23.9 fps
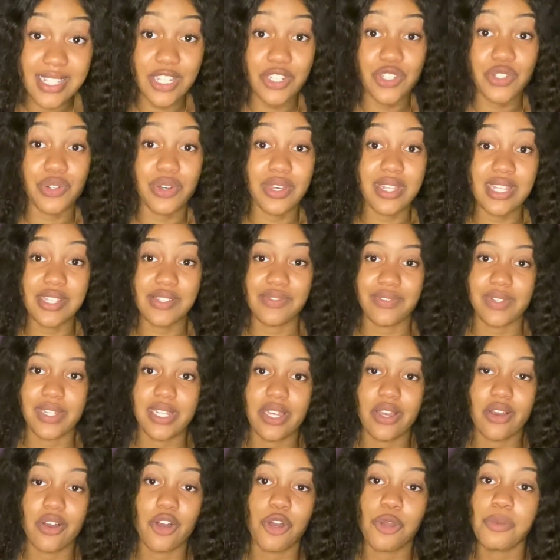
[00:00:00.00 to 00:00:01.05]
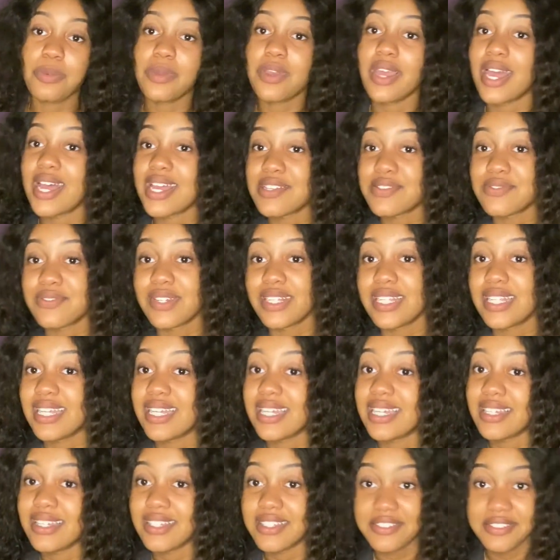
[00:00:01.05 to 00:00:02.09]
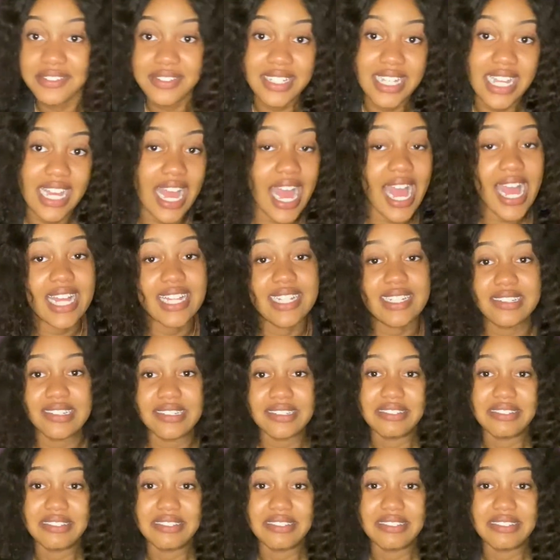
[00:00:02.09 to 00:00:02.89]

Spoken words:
enjoyed this video. I hope you guys really got